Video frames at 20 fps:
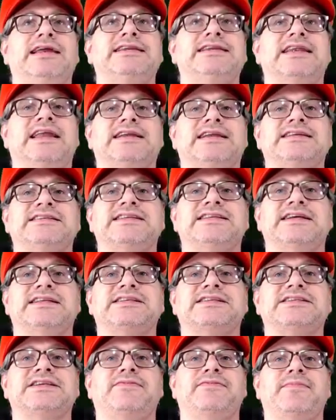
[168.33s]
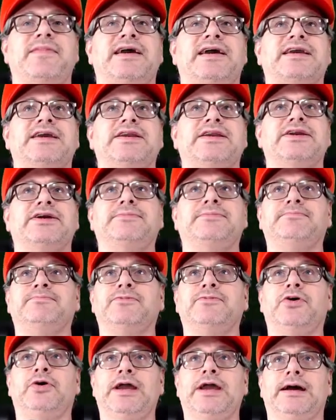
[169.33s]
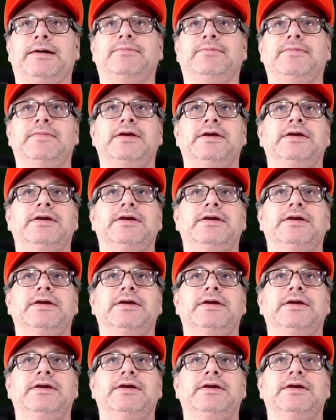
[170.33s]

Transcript: I like to, like, stick the stuff back in there. yeah,